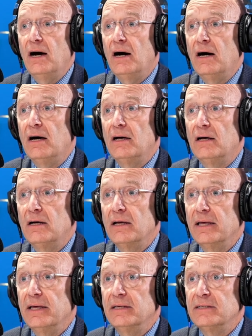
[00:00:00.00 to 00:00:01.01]
uh,
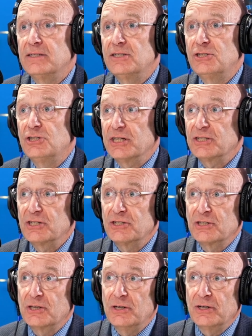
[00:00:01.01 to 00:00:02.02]
is just
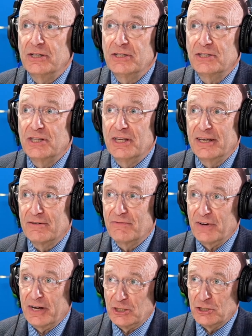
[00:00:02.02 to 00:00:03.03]
as good as the
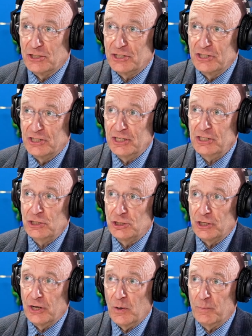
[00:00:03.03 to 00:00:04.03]
infectious disease
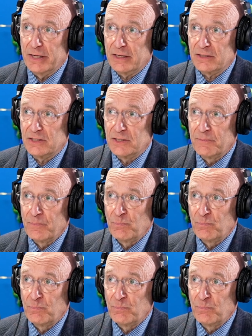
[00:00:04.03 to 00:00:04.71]
genomics